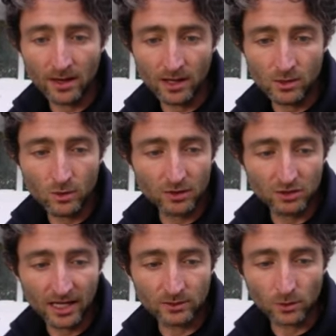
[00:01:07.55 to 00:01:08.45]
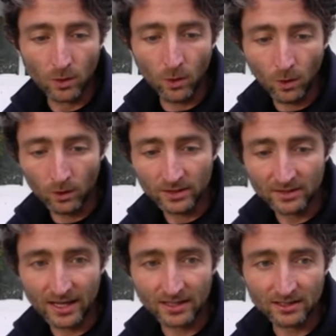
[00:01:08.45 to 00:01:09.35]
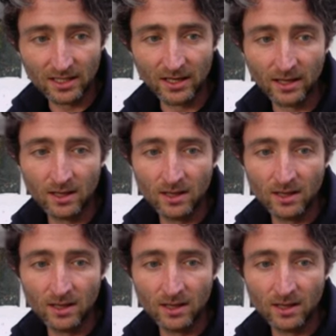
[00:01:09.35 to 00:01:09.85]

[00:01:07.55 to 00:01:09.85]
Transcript: and you can change all the text here.